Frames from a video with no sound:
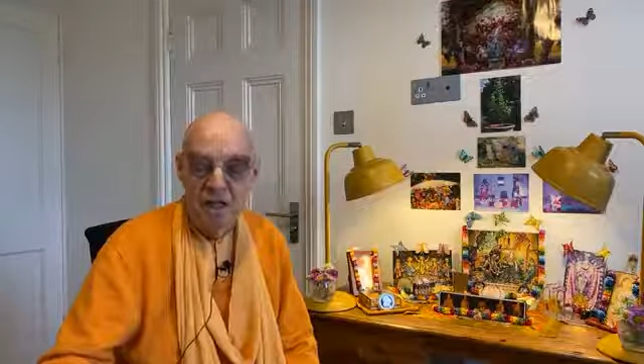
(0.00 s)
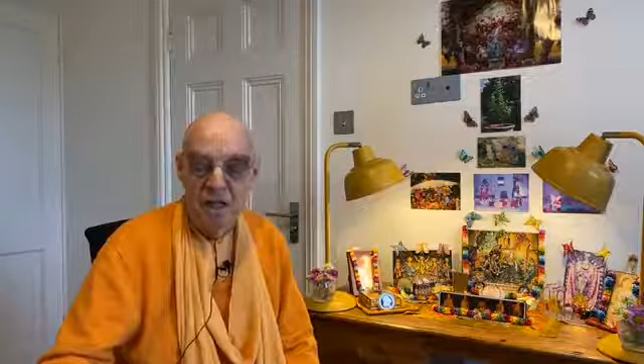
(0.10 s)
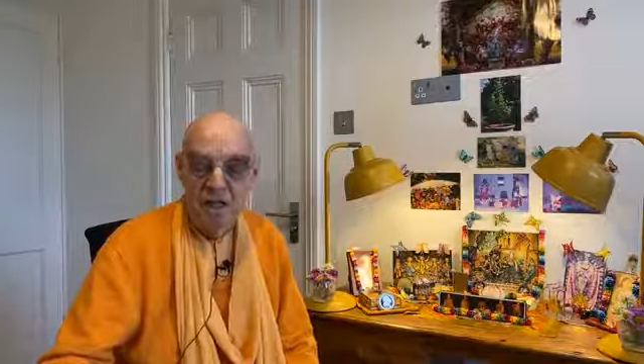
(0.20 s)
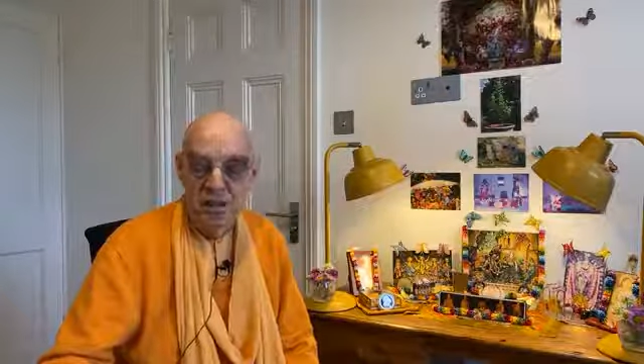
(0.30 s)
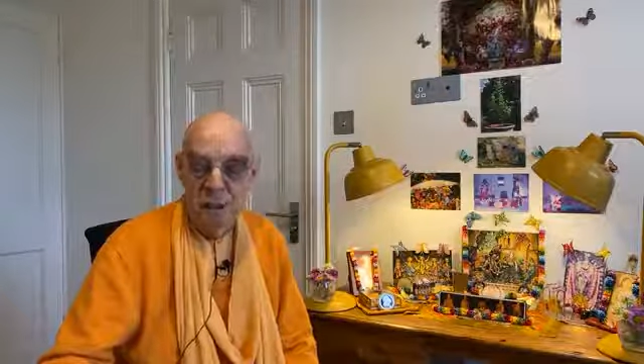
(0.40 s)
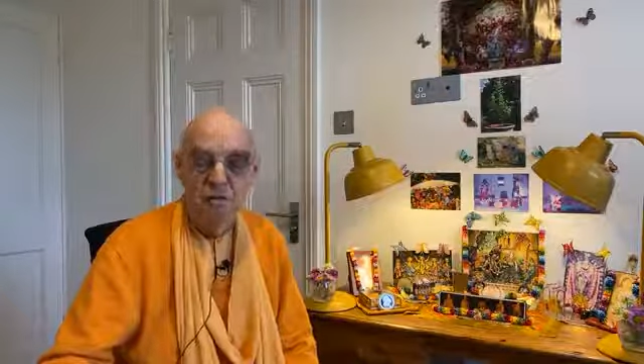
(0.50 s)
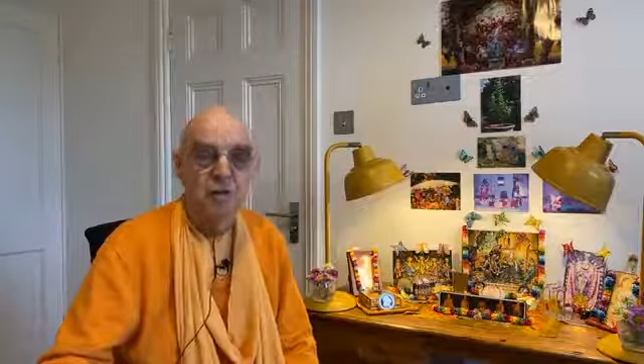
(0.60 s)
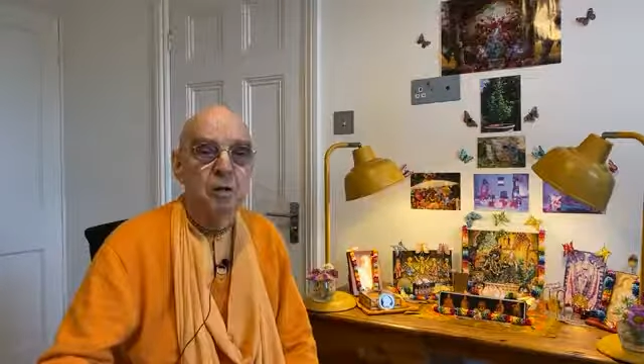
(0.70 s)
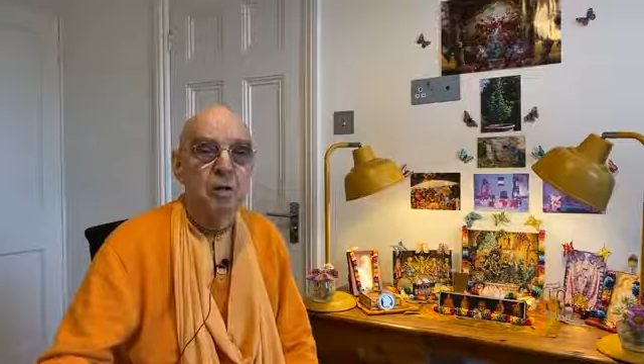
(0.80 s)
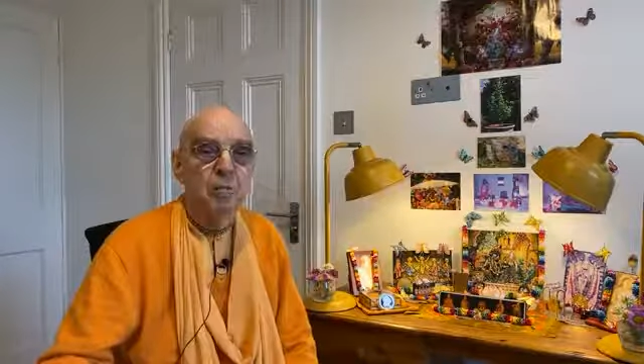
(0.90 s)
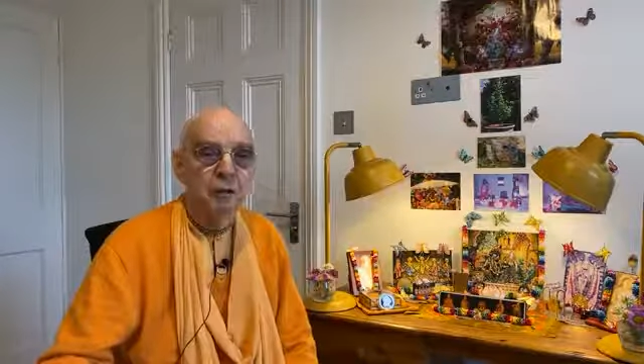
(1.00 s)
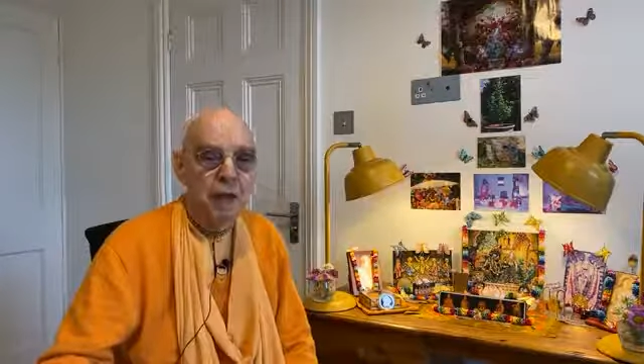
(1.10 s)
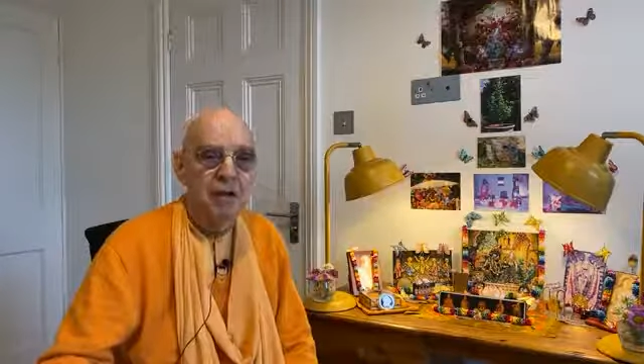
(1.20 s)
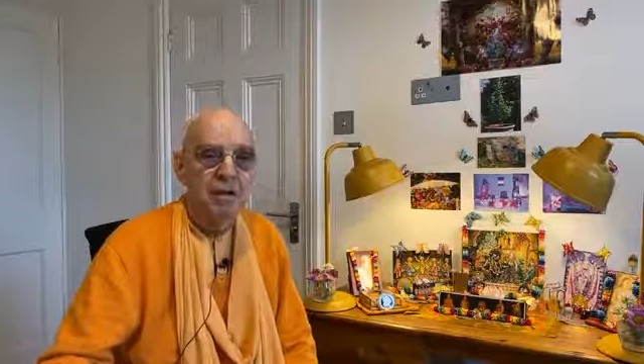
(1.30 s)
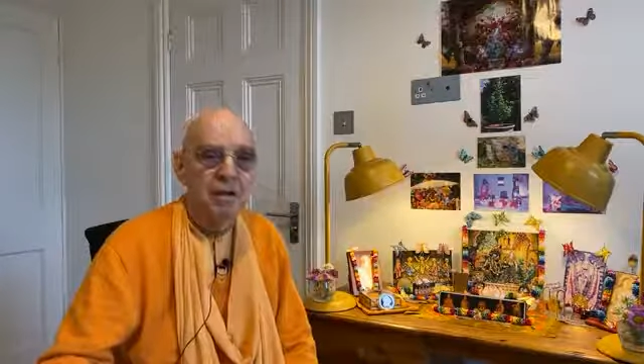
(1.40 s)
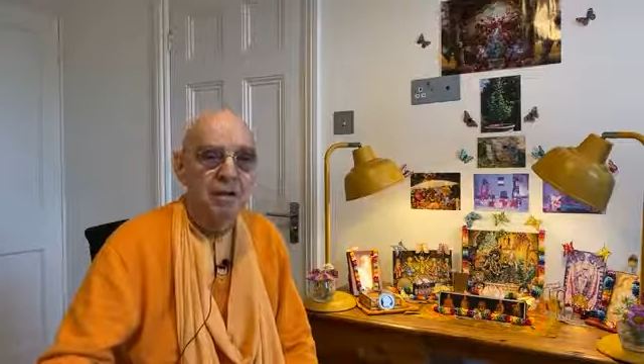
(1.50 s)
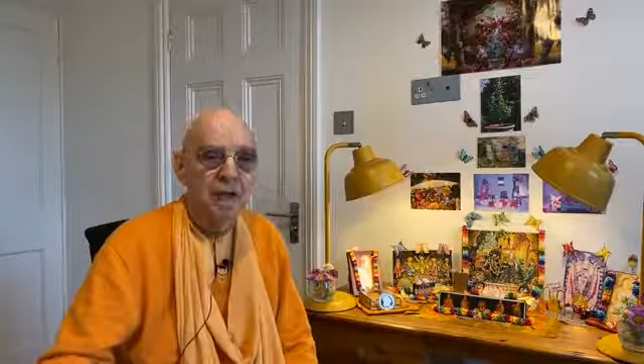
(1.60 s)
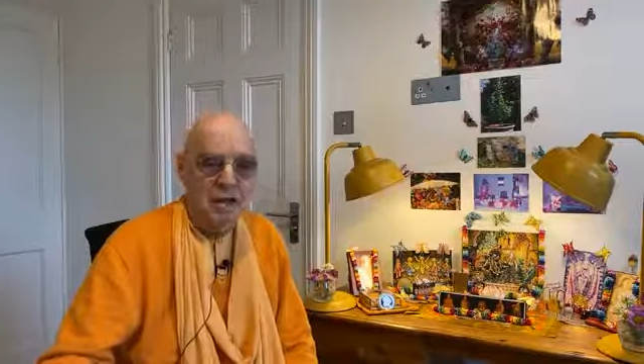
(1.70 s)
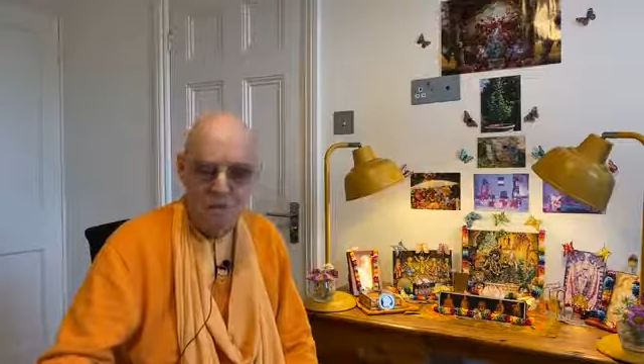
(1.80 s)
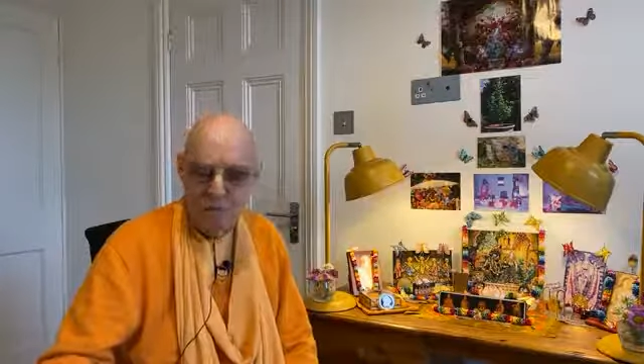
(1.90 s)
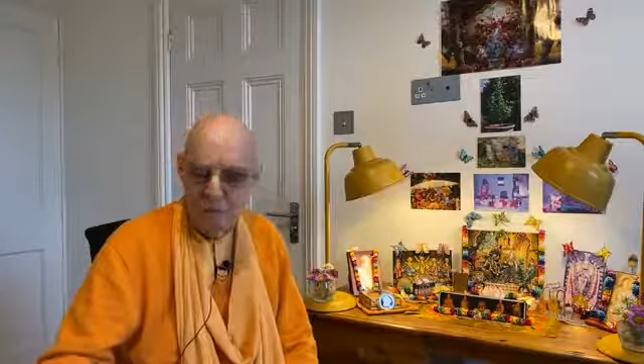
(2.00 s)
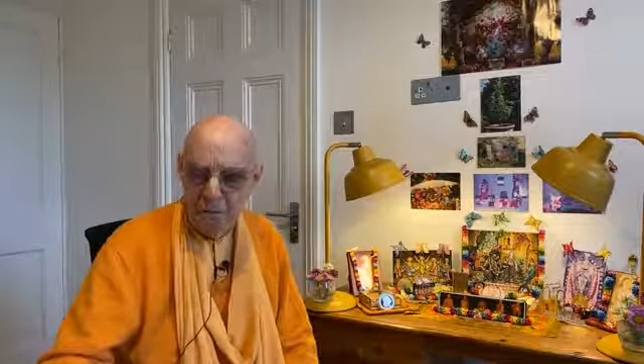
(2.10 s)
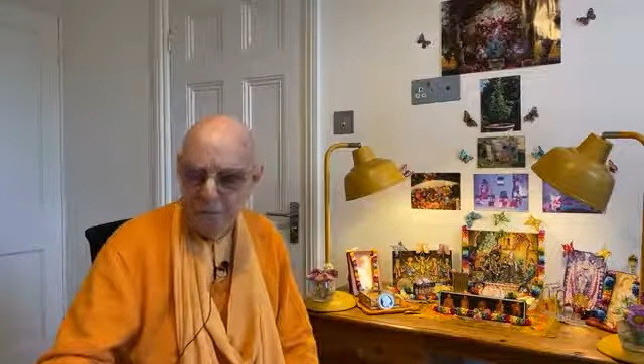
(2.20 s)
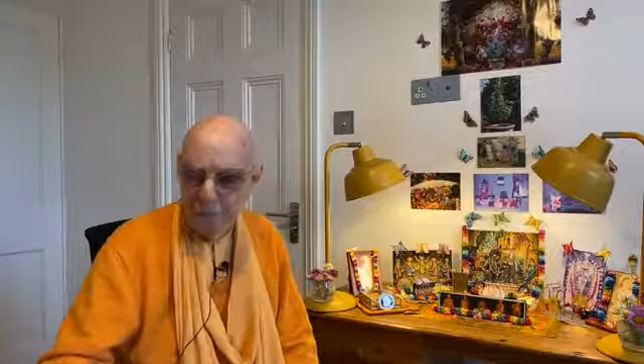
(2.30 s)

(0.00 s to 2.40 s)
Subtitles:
and lodge a complaint against you.